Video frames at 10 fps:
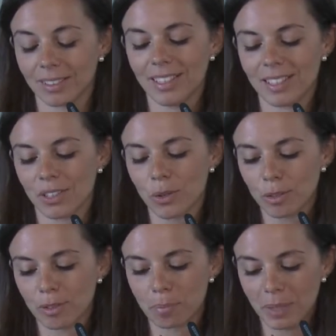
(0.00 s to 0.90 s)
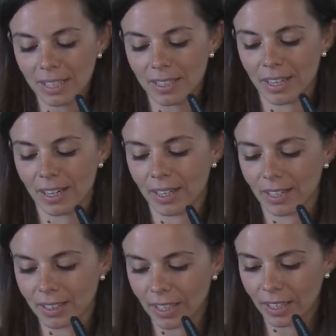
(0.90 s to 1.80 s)
this could be
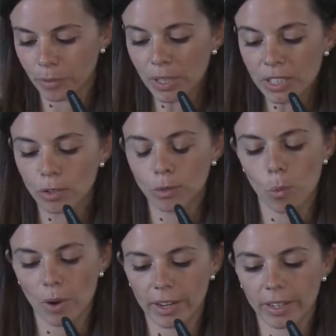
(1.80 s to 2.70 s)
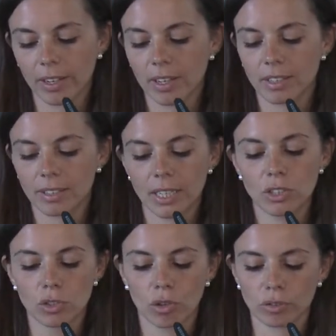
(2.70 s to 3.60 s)
the reason why they
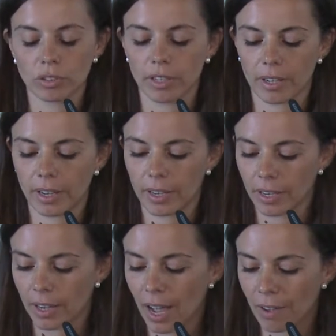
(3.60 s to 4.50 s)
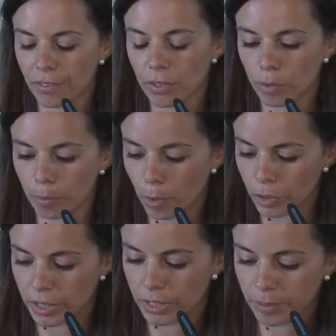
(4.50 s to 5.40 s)
don't have
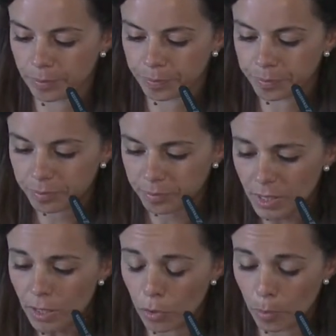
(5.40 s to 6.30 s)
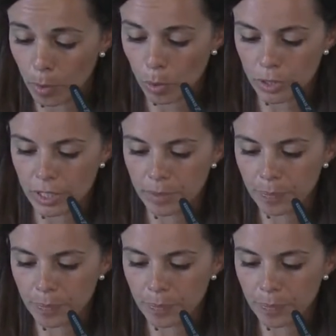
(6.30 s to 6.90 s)
thrombosis.